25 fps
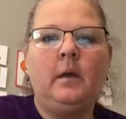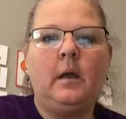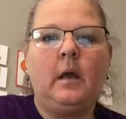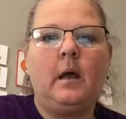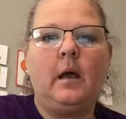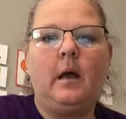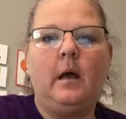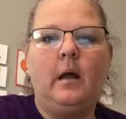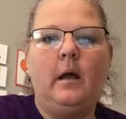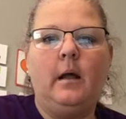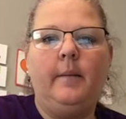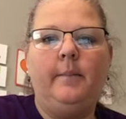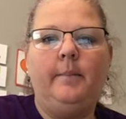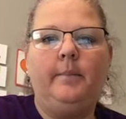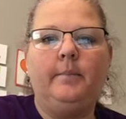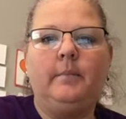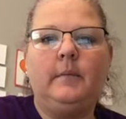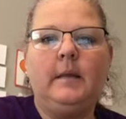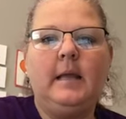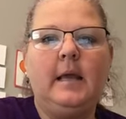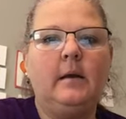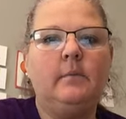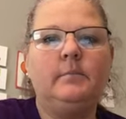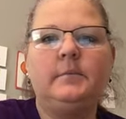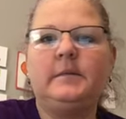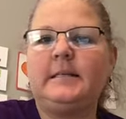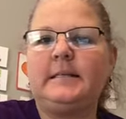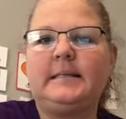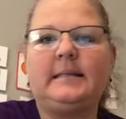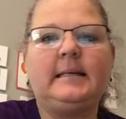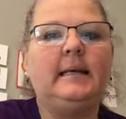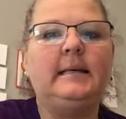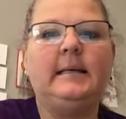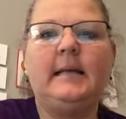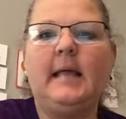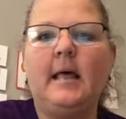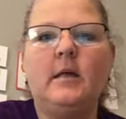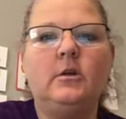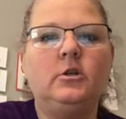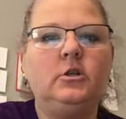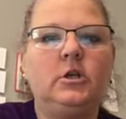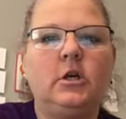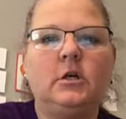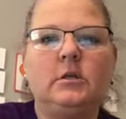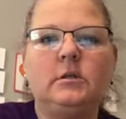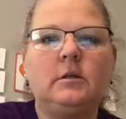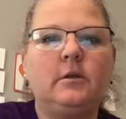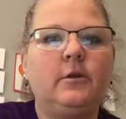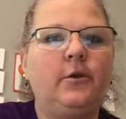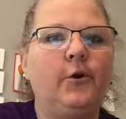Um, get them to sit down.
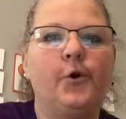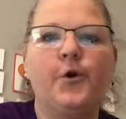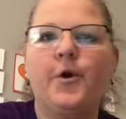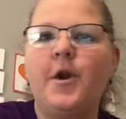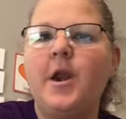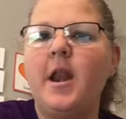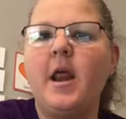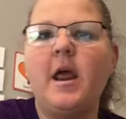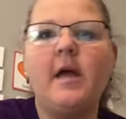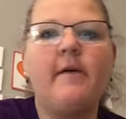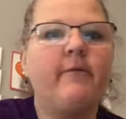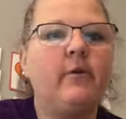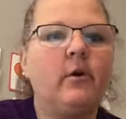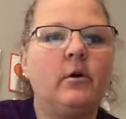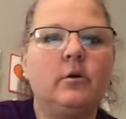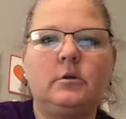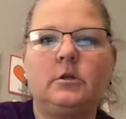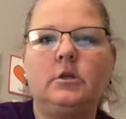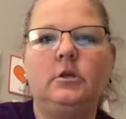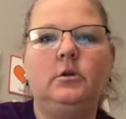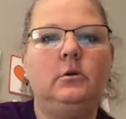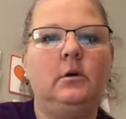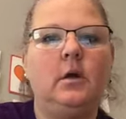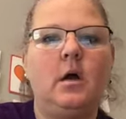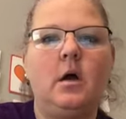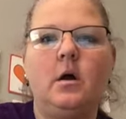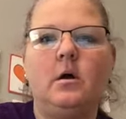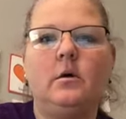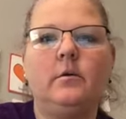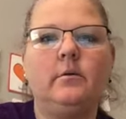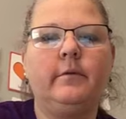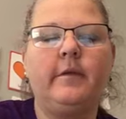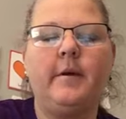Just they're never too long.